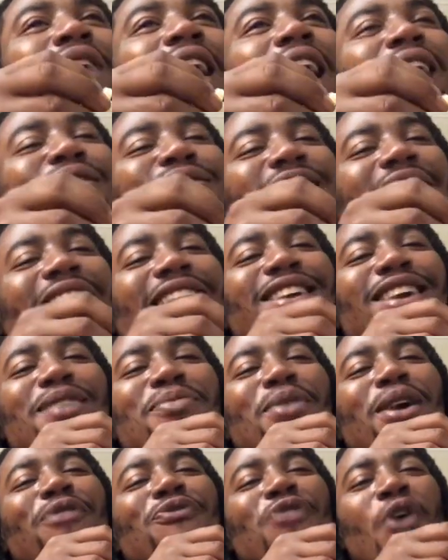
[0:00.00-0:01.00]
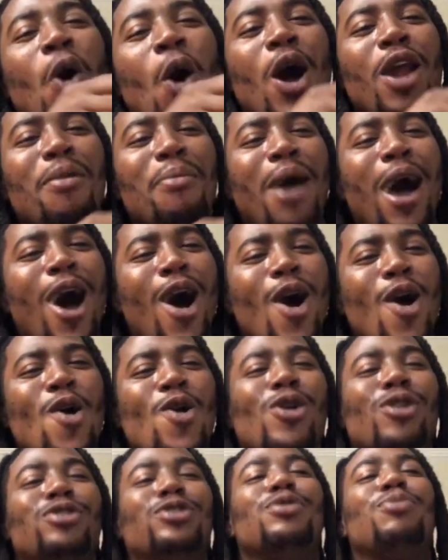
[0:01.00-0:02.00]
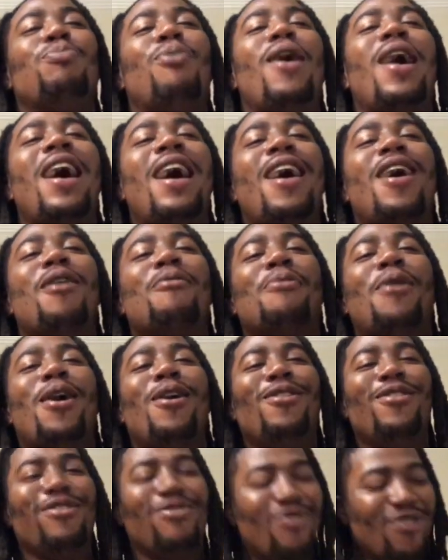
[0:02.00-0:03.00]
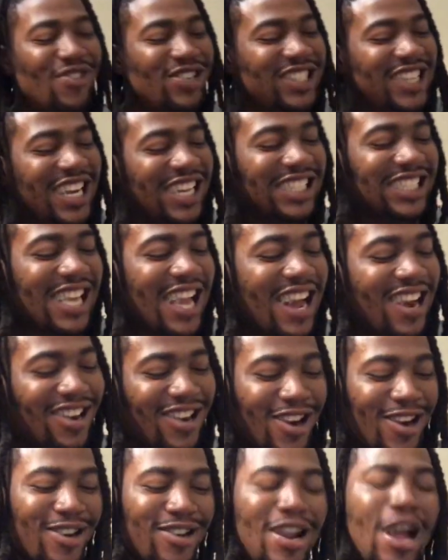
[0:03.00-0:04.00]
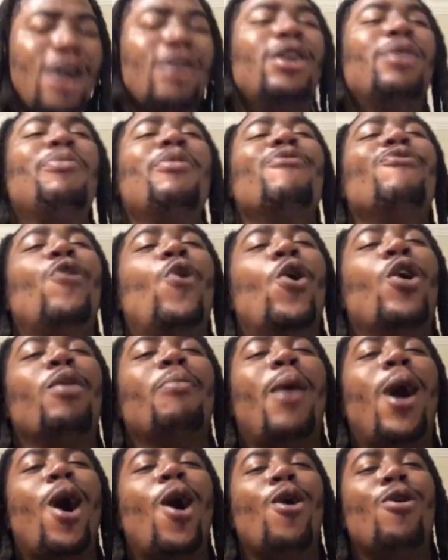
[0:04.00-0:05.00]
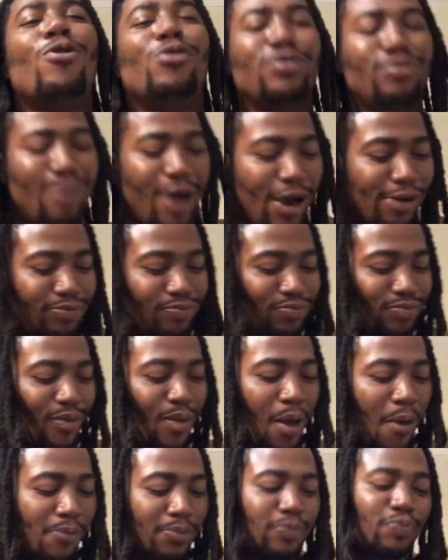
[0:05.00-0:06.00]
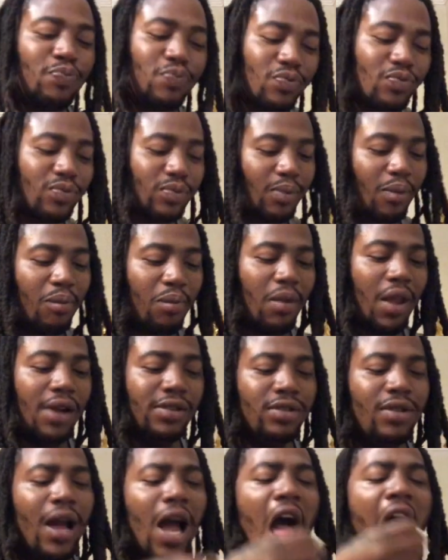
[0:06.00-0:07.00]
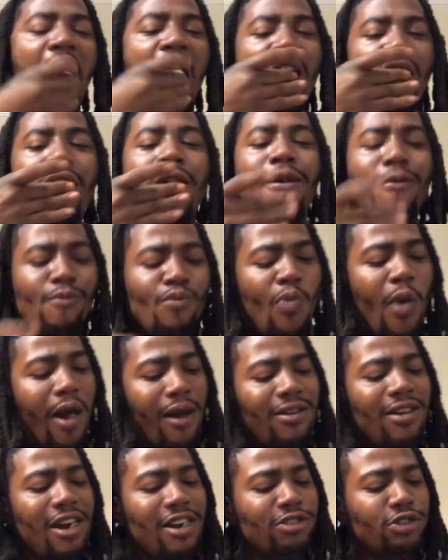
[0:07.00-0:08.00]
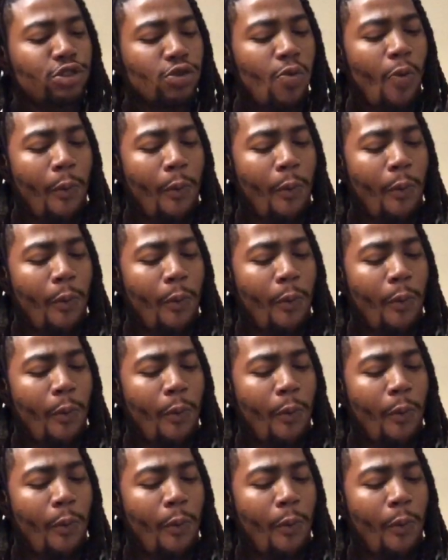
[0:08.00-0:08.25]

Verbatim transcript: was like, give me four of them hoes. Proud, bro. Chest down there, like Give me four of them hoes, bro. Yeah. So, ah, okay, I got you.